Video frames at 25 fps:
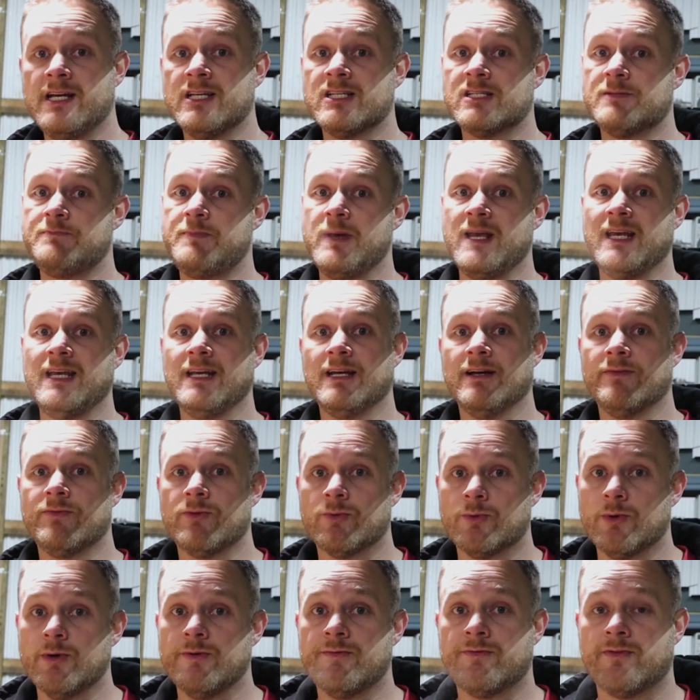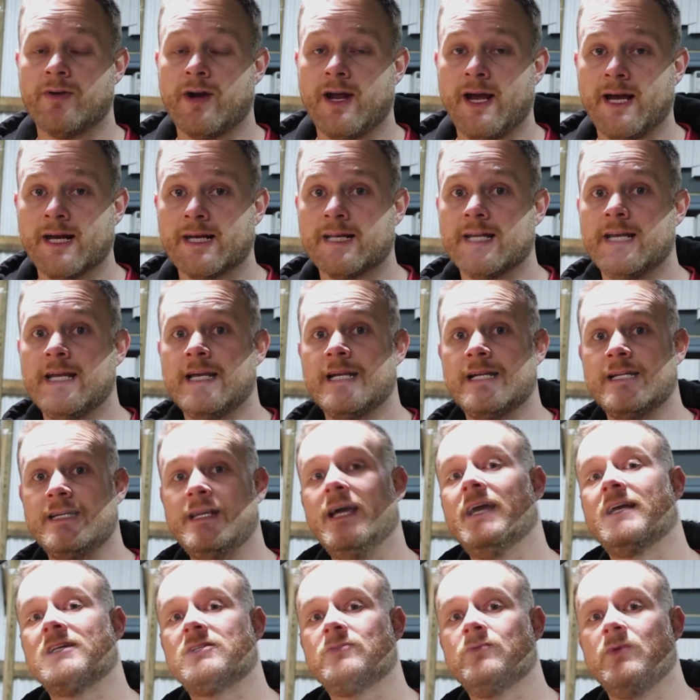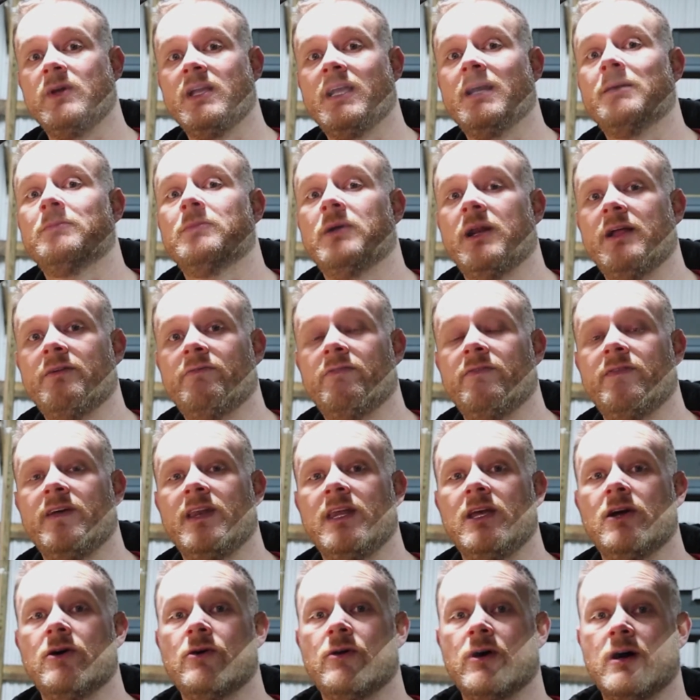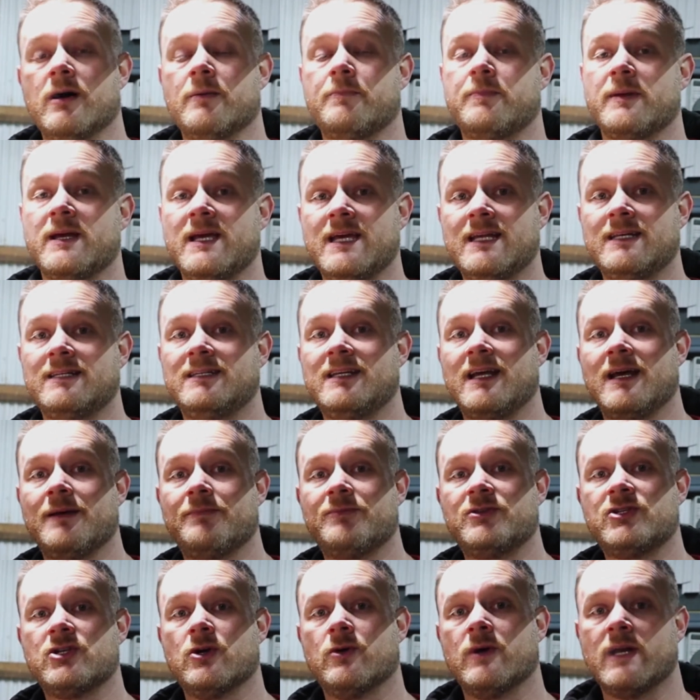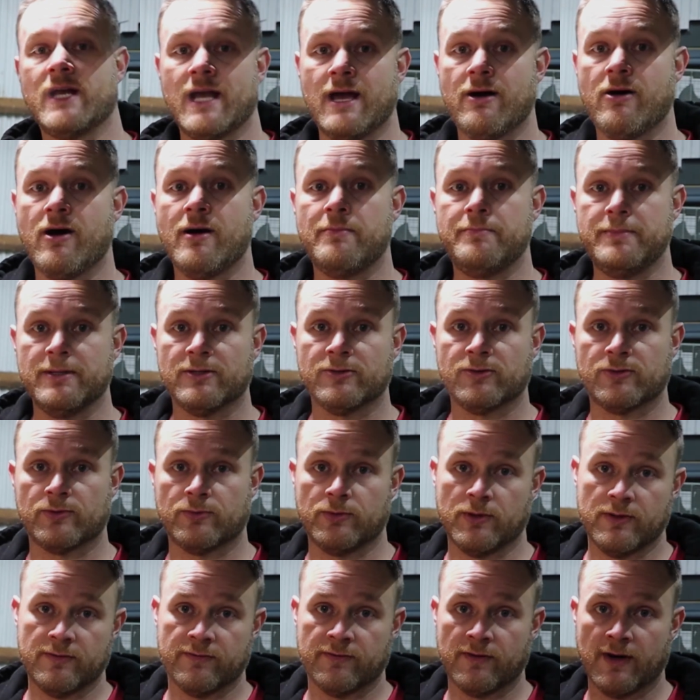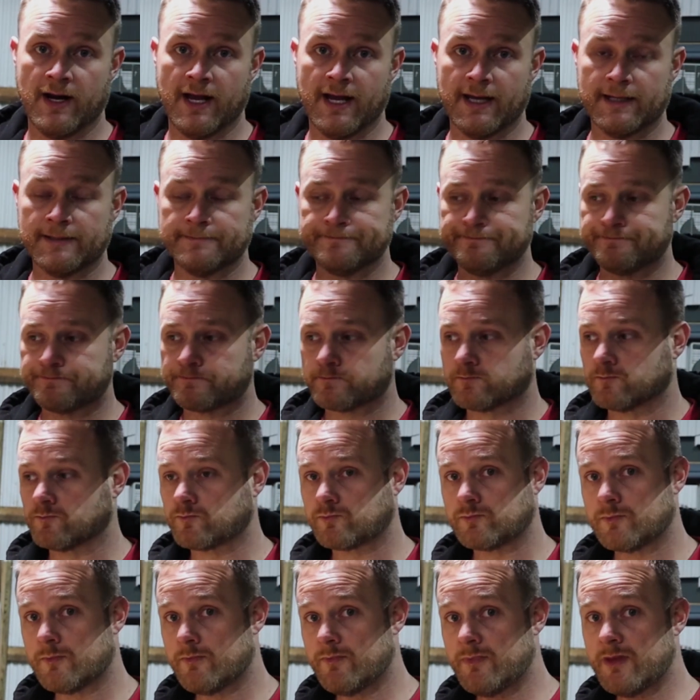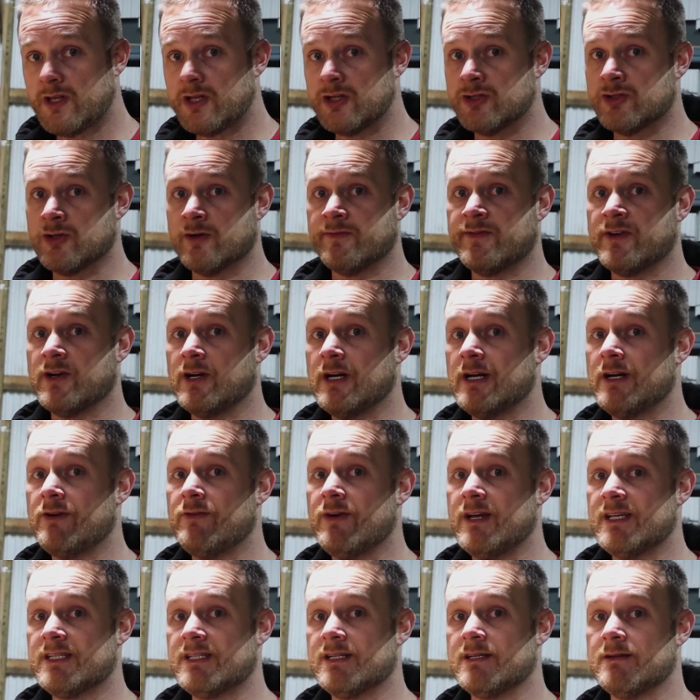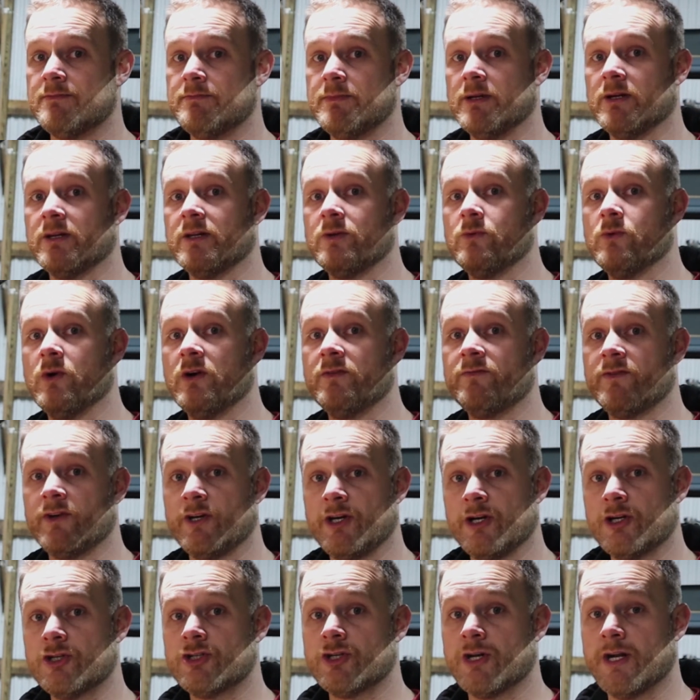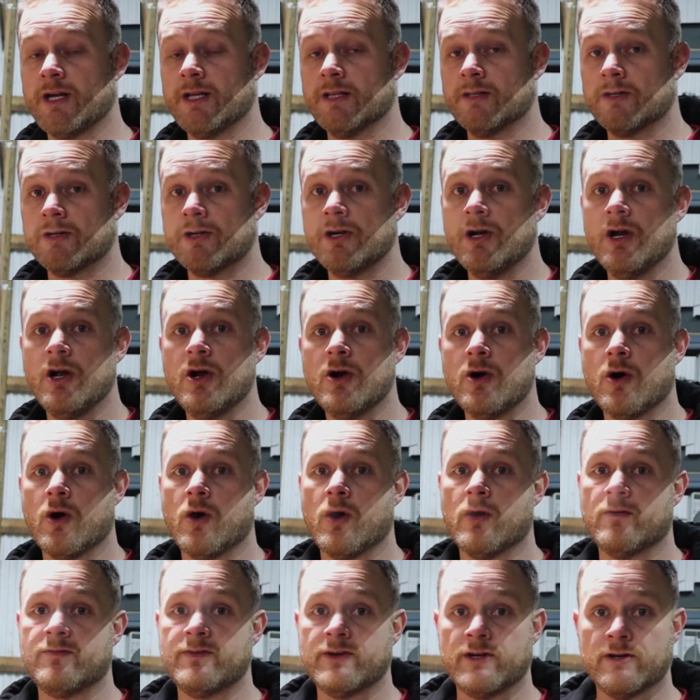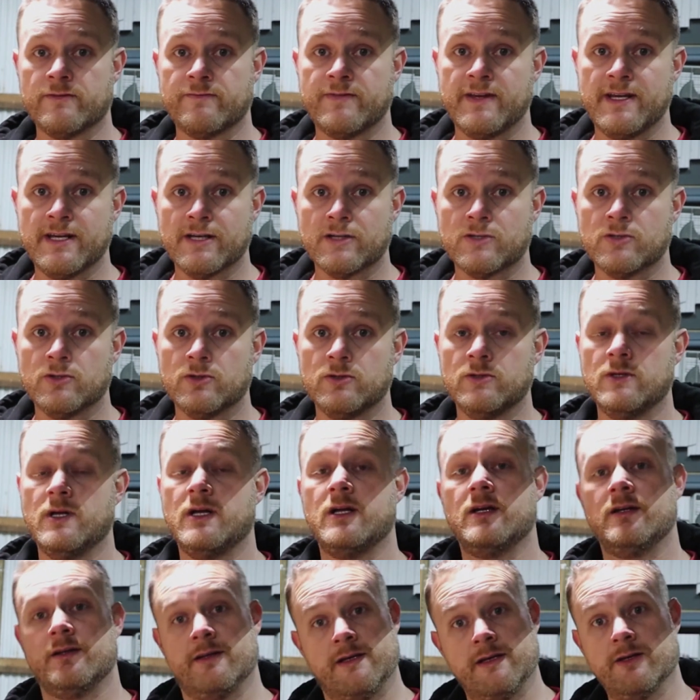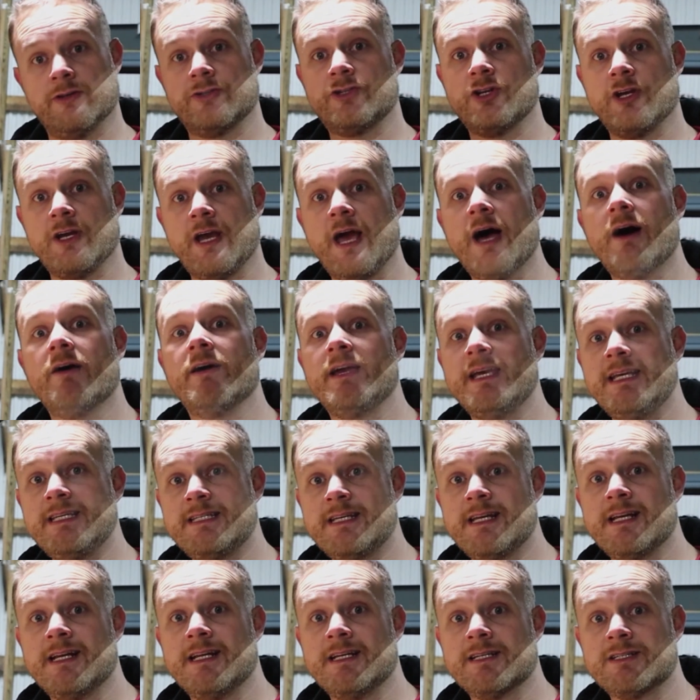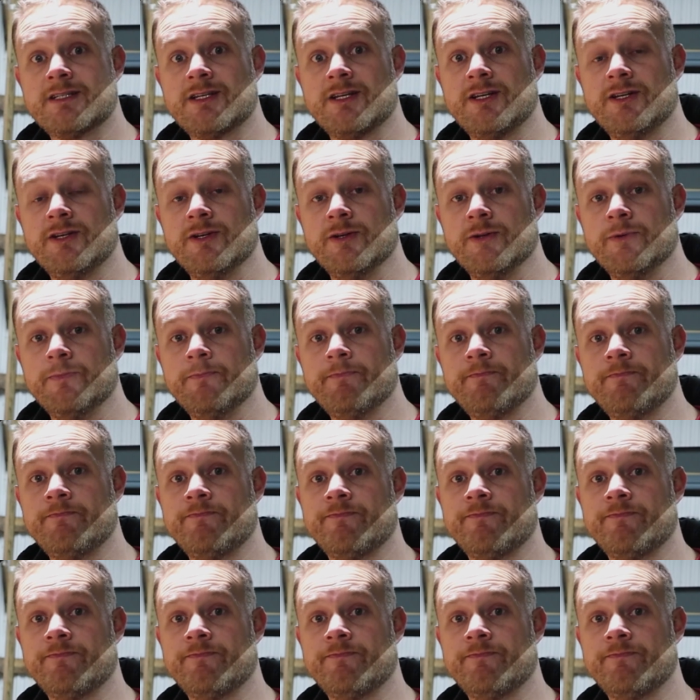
Speaking of the roof rack, next week I'm gonna have a video up in depth showing how I built the roof rack. So if you're interested in building one for your trailer or for your vehicle, it'll show you how easy it is to do.